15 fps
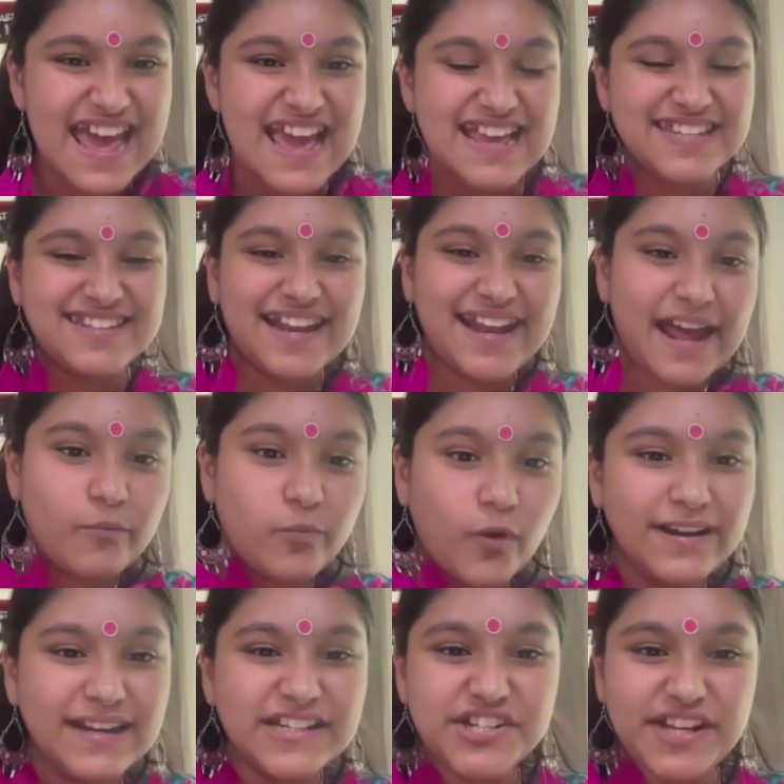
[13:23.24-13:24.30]
is that I
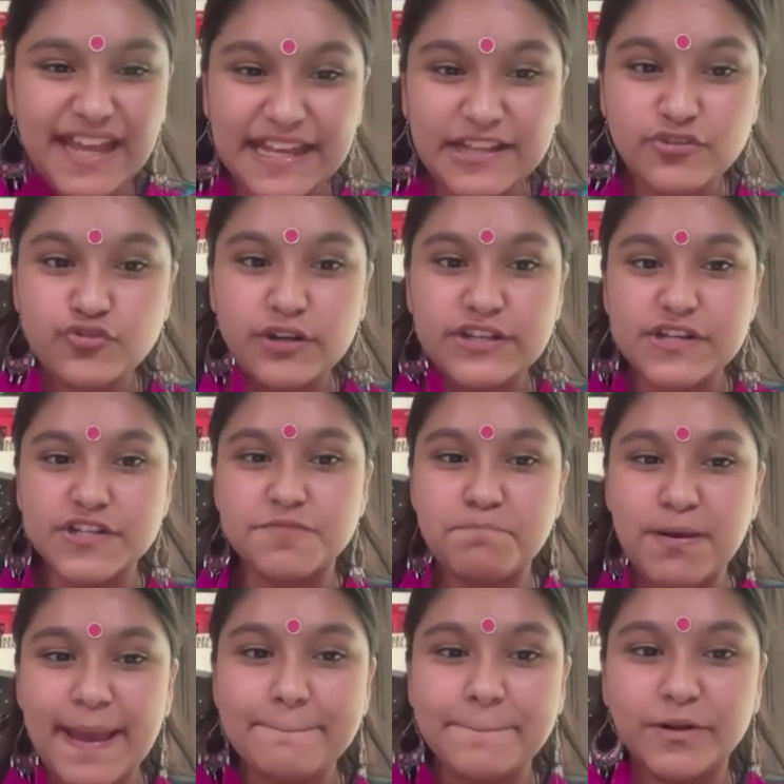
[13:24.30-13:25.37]
wanted to introduce
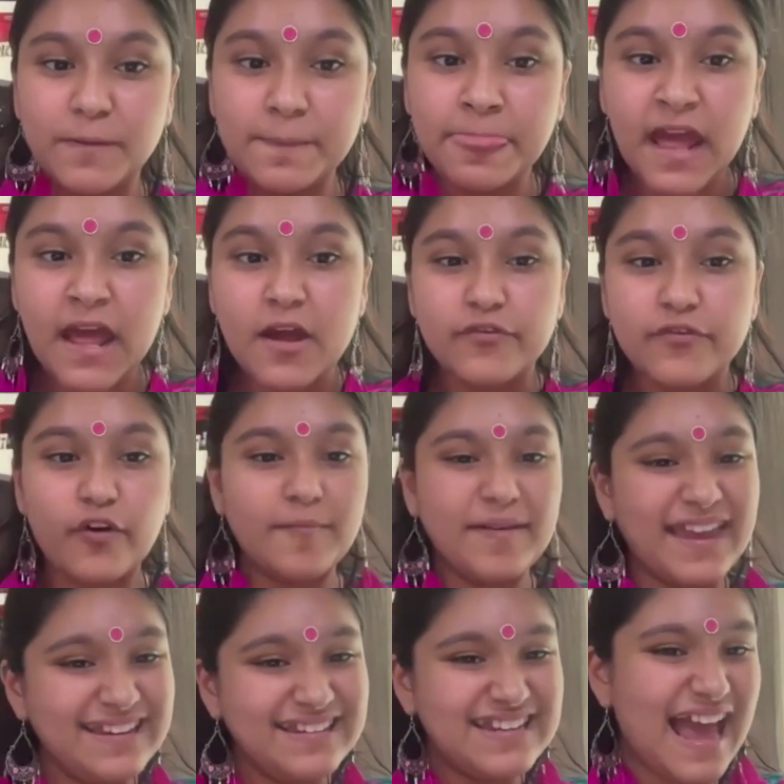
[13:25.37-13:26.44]
people from
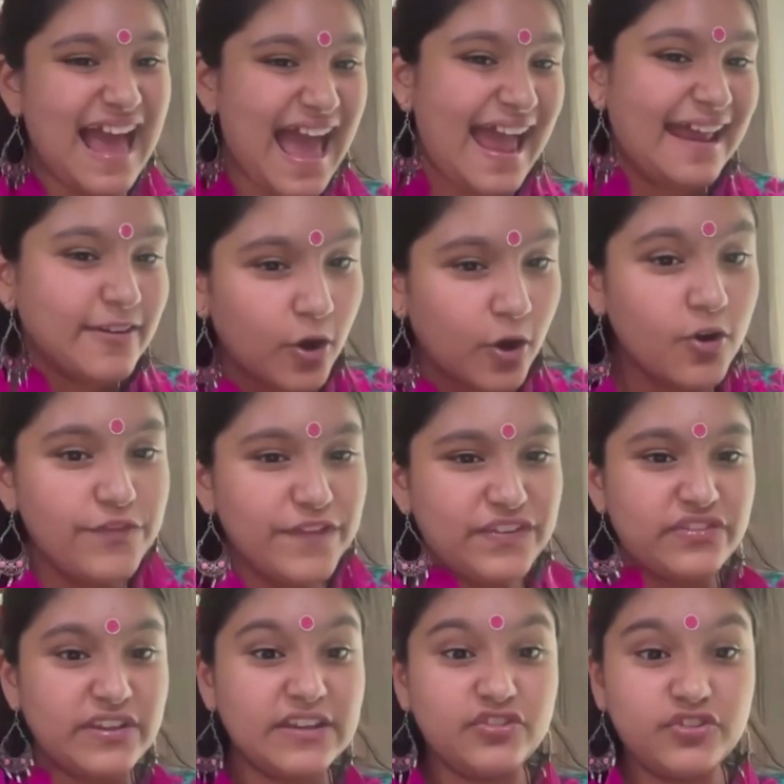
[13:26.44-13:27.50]
India and
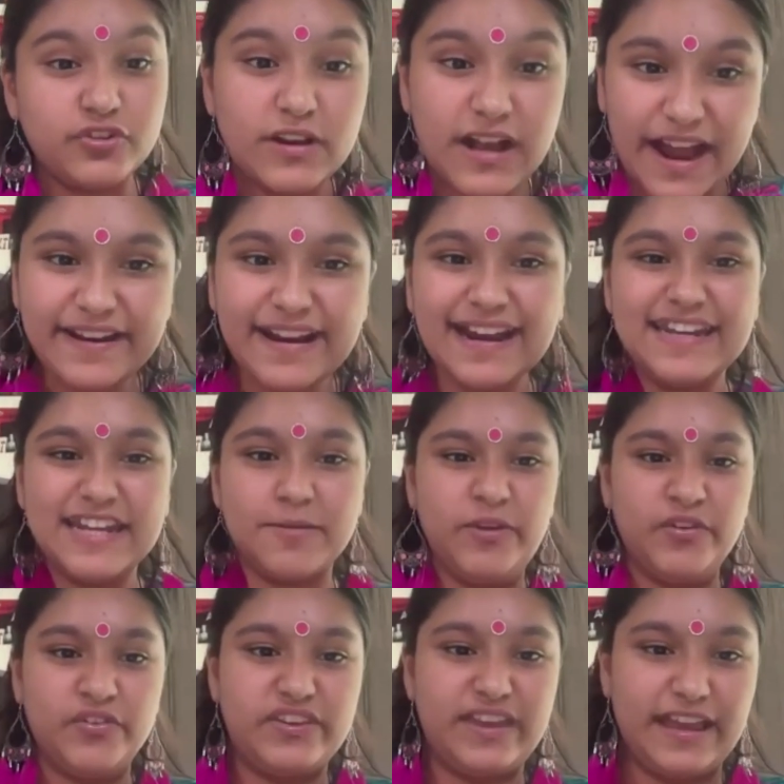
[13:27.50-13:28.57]
overseas to Carnatic
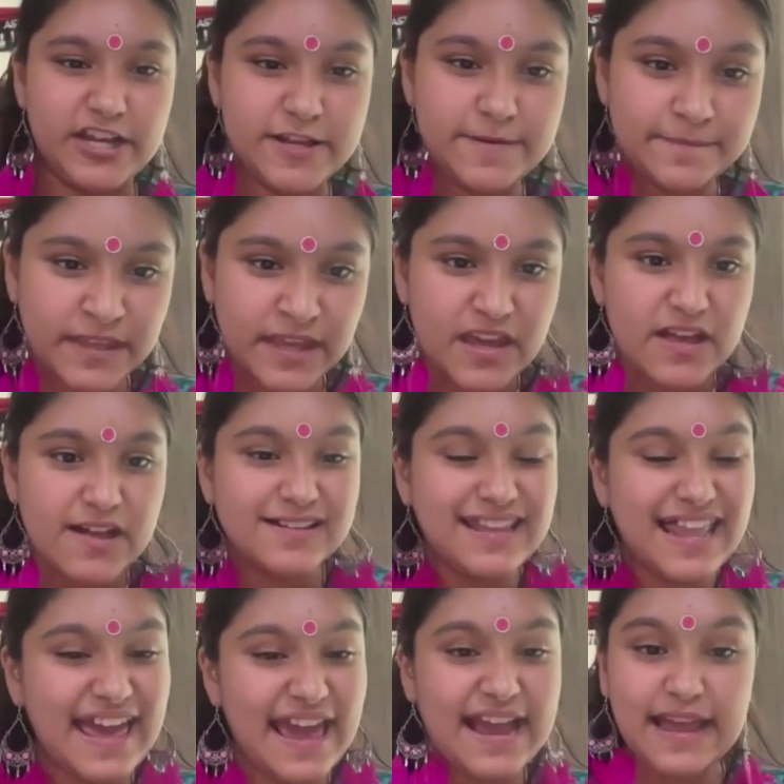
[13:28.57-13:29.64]
music.
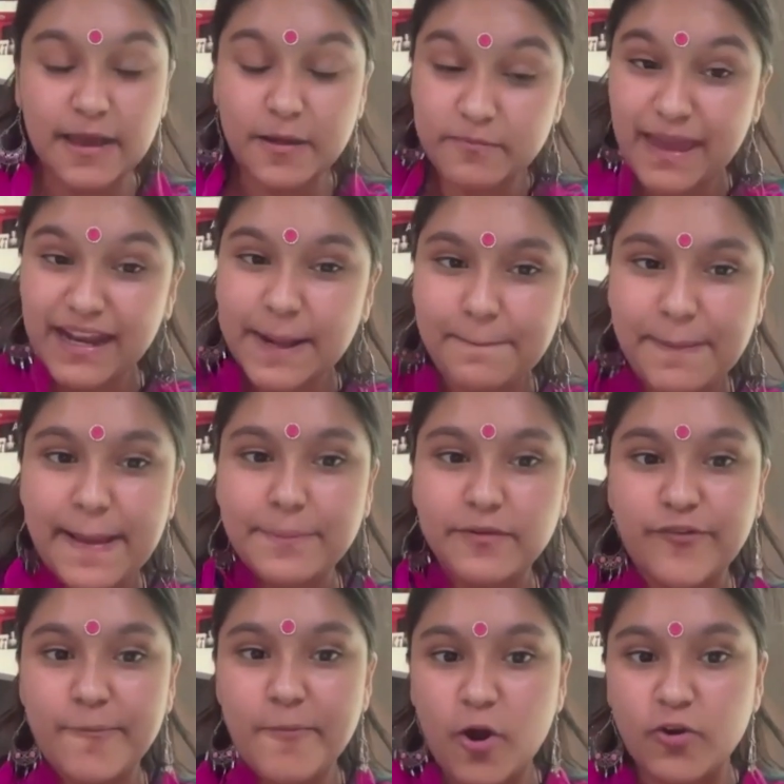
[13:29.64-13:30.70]
Like many people
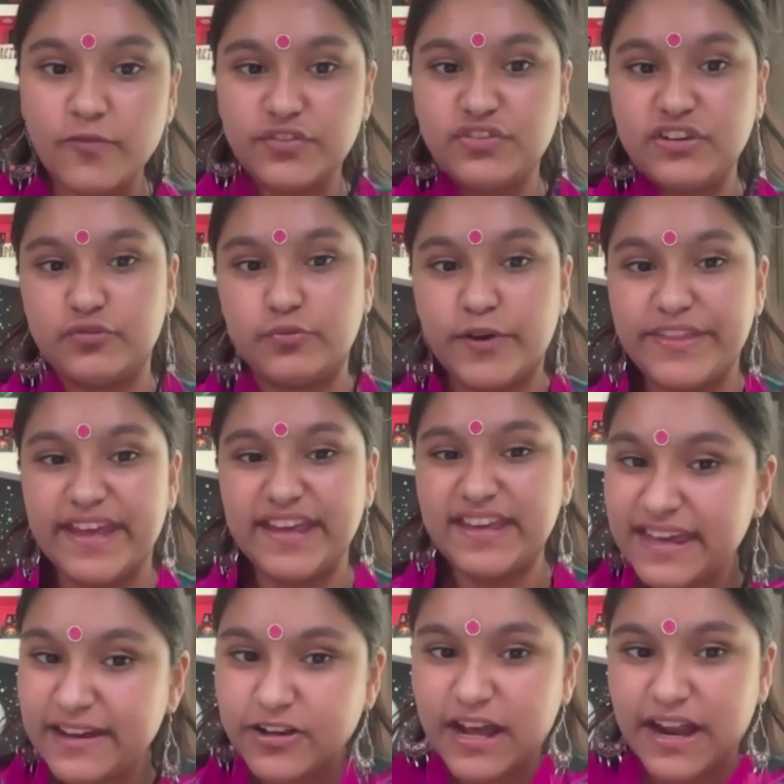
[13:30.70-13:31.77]
from overseas, when they
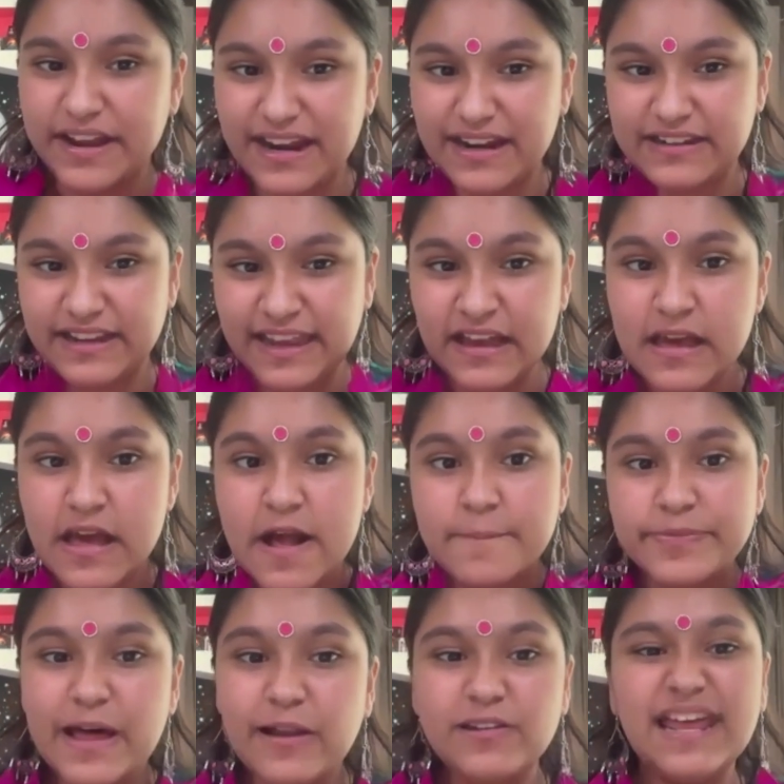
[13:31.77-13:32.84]
hear Carnatic,
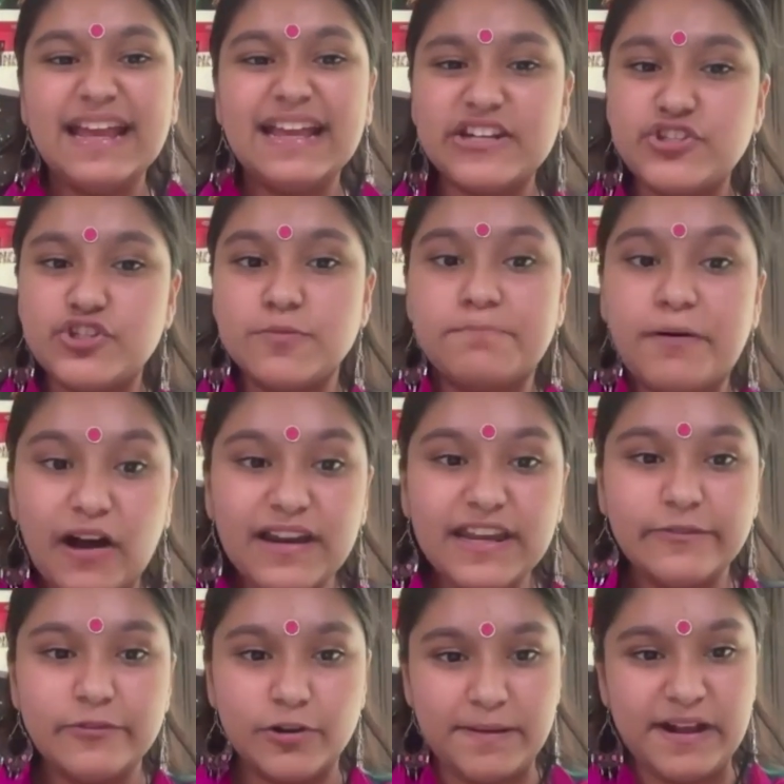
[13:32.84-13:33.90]
they'll link it to
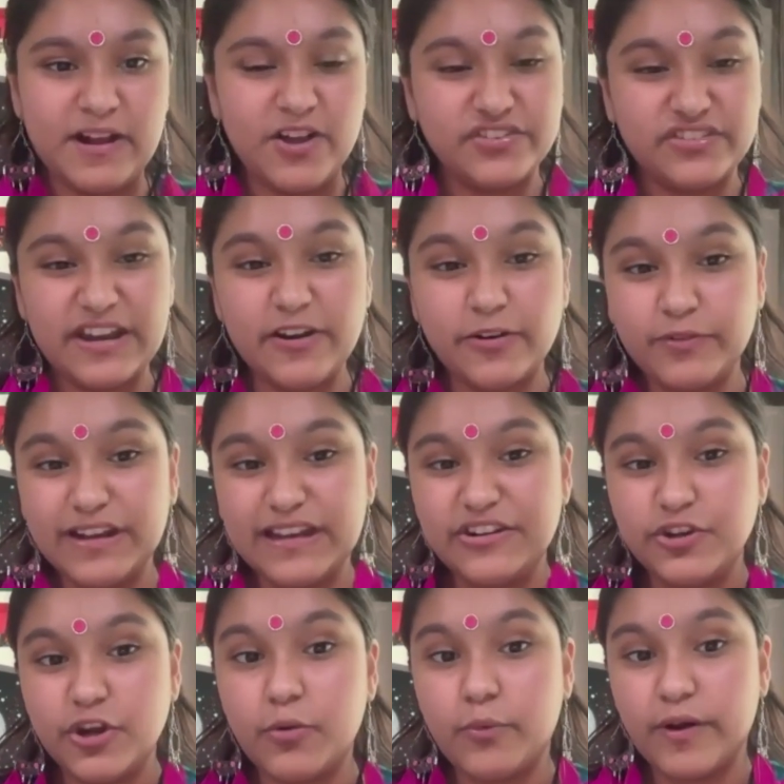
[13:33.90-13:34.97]
Bollywood because they don't really
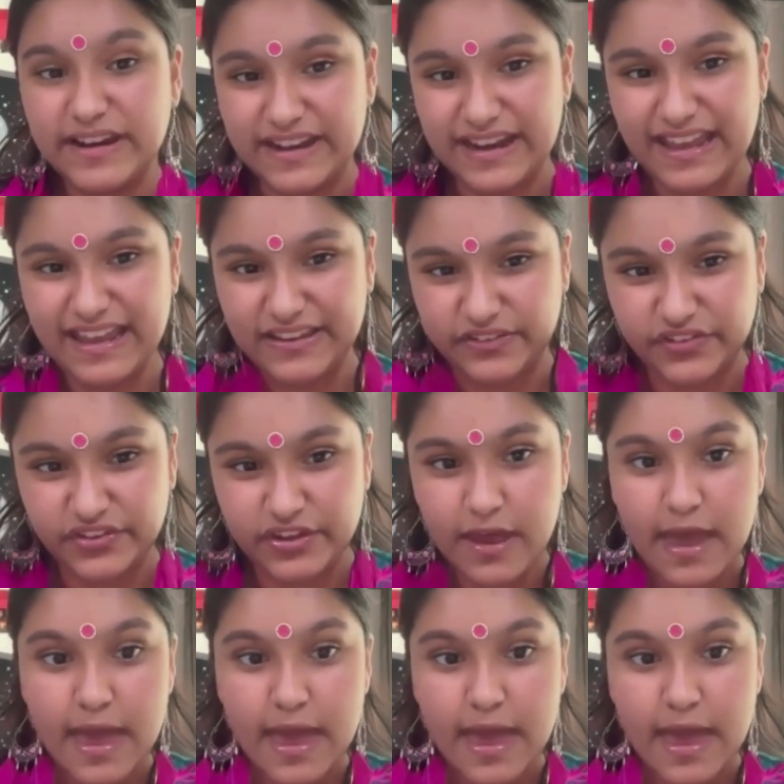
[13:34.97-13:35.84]
know what it is.